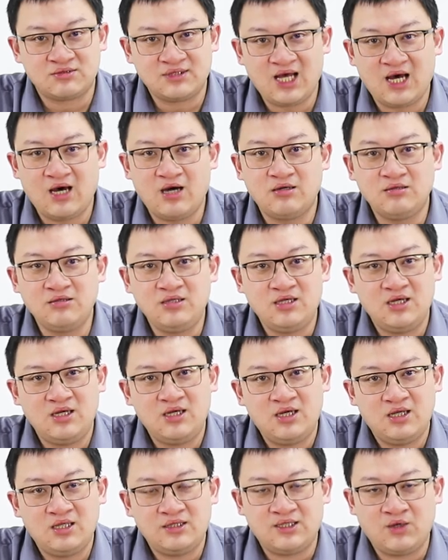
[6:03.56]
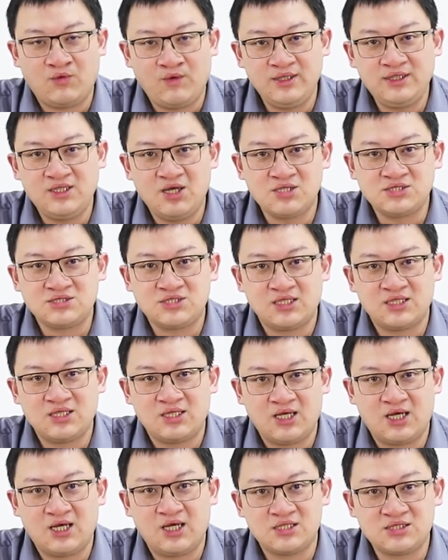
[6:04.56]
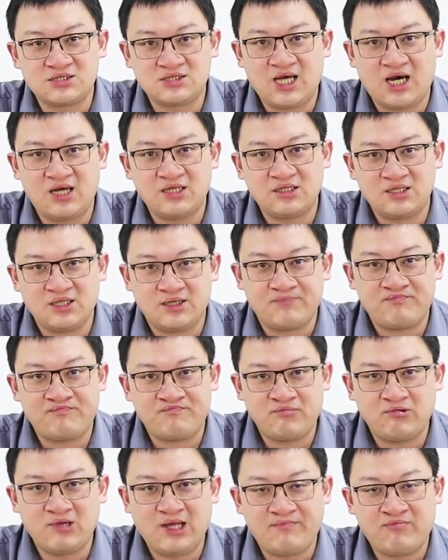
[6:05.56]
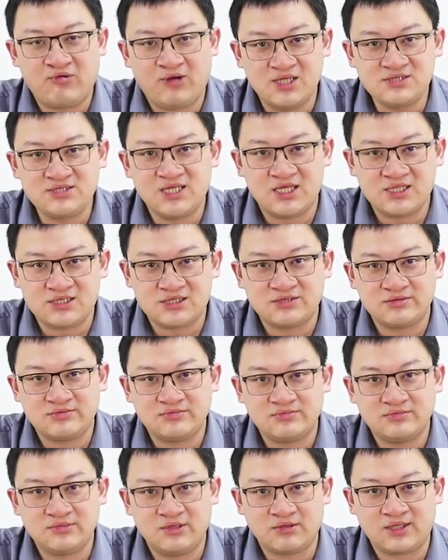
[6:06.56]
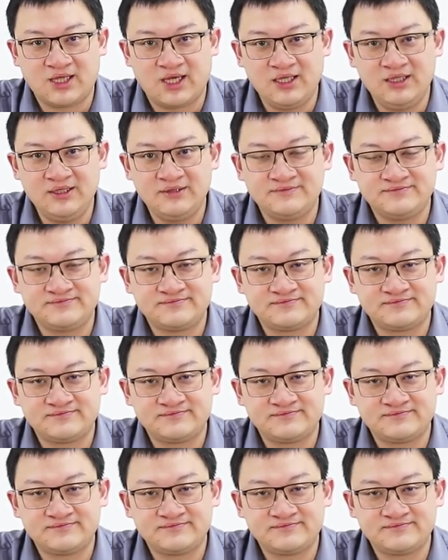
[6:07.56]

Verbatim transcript: now the Windows uh, start the boot up process. Okay?